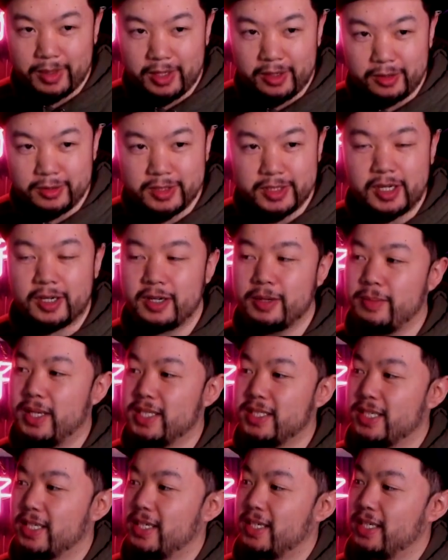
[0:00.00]
Euro
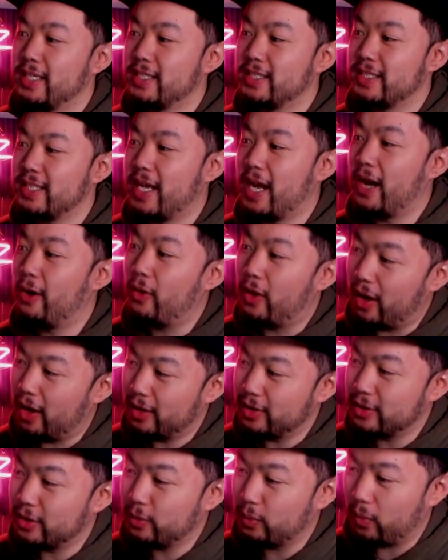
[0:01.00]
tournament is now
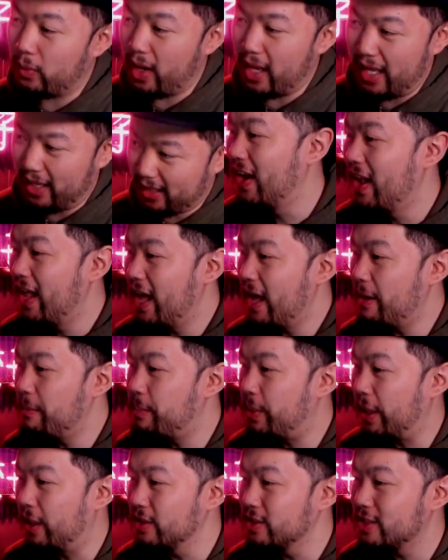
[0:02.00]
underway. And
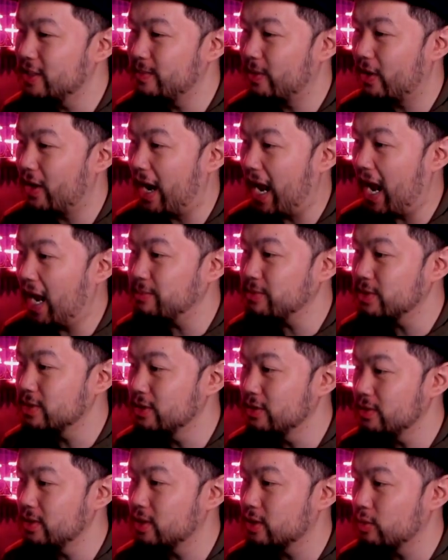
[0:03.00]
Belgium are
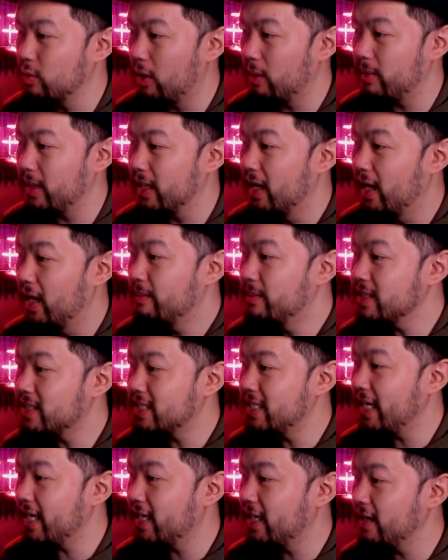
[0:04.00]
absolutely swarming.
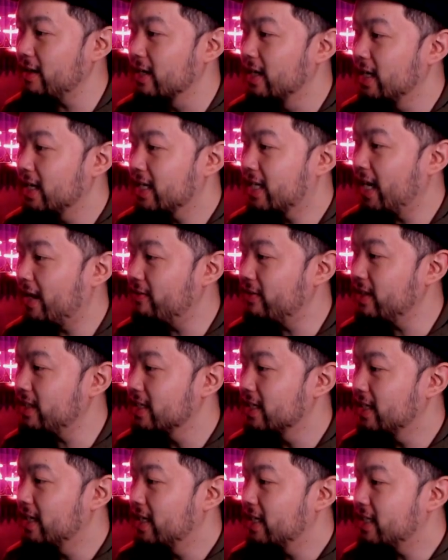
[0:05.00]
Mistake here. Kevin,
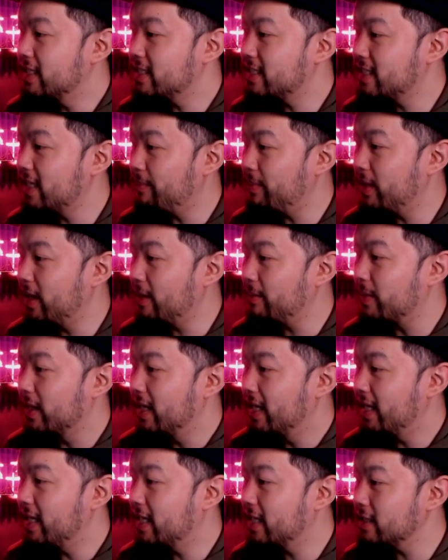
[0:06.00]
he's stepping up.
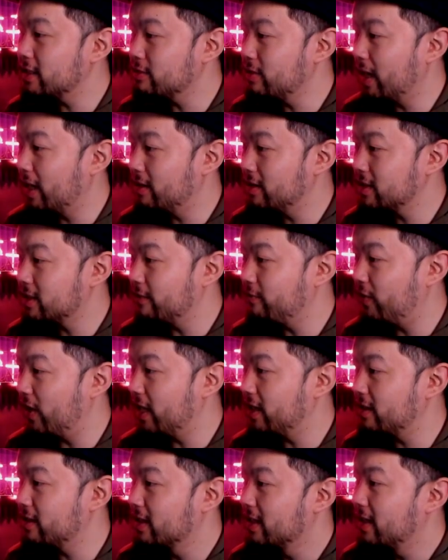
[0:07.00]
He gets around his
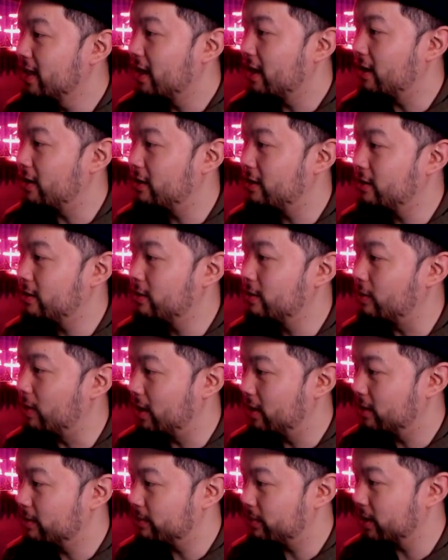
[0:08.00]
defender. Oh,
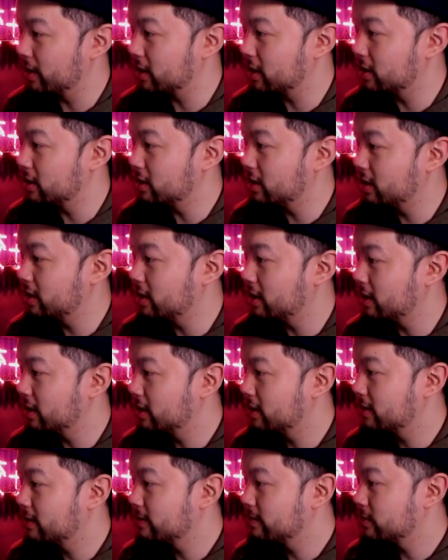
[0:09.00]
but good
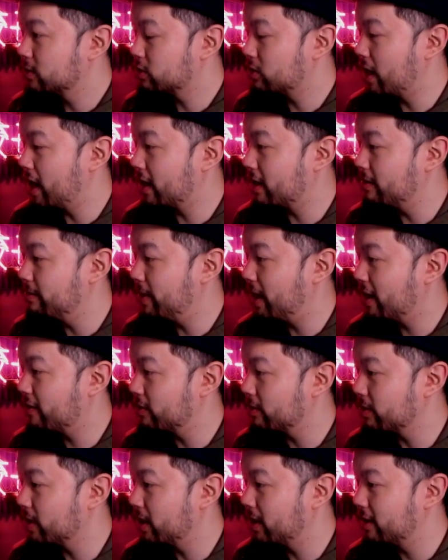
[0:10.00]
tracking back
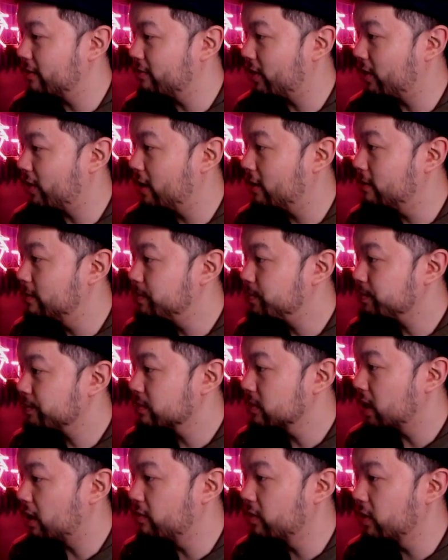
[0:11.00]
from Cannavaro.
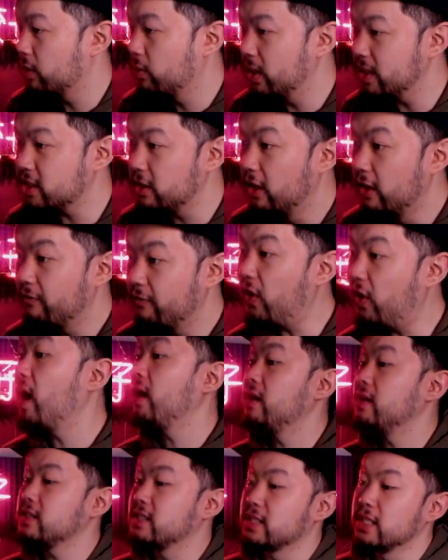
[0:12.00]
Over to Witzel.
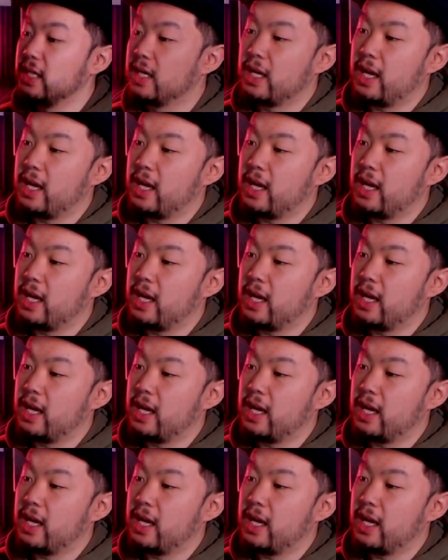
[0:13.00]
Fires!